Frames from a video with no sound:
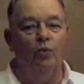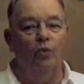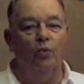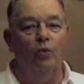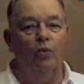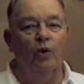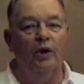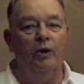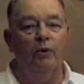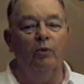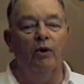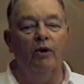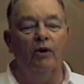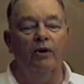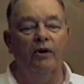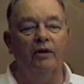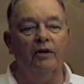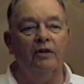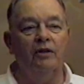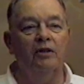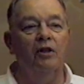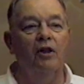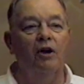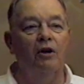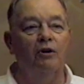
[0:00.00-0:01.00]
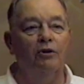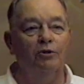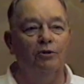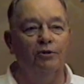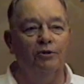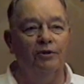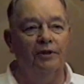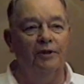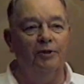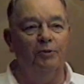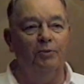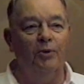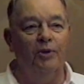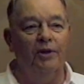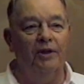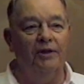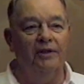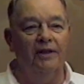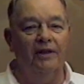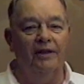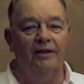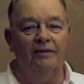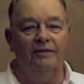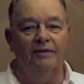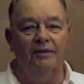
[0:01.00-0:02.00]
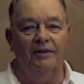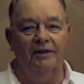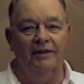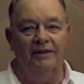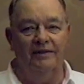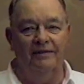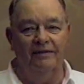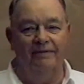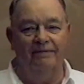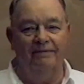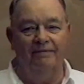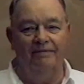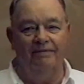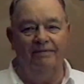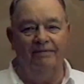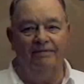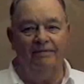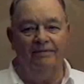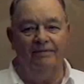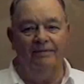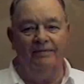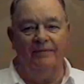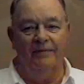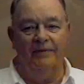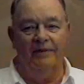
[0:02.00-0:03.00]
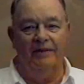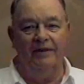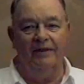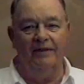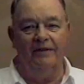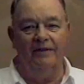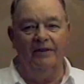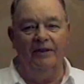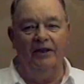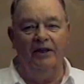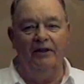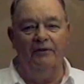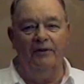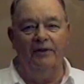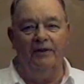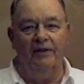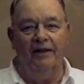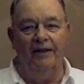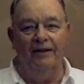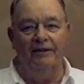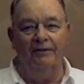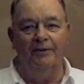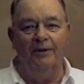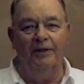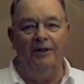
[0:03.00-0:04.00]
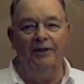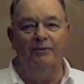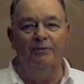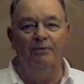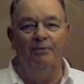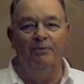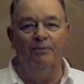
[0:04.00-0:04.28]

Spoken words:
we weren't close, let's put it that way, and leave it that way.